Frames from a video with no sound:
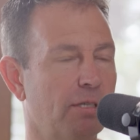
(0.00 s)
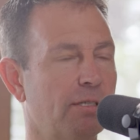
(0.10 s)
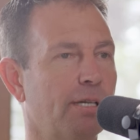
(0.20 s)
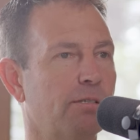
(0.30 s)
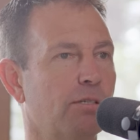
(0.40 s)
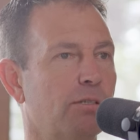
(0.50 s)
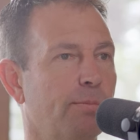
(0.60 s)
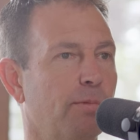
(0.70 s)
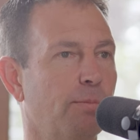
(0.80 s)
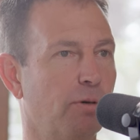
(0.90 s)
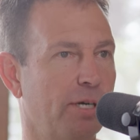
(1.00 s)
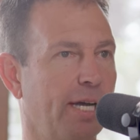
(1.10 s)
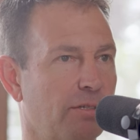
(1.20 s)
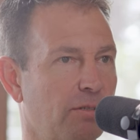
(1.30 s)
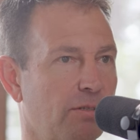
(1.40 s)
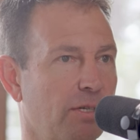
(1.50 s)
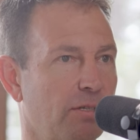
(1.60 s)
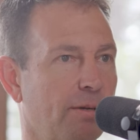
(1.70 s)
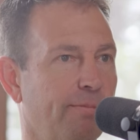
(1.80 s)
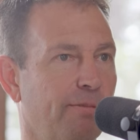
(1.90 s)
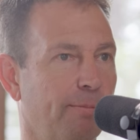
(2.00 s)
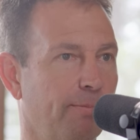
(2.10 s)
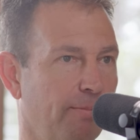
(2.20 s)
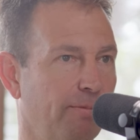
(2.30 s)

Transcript: It's that system that protects the system from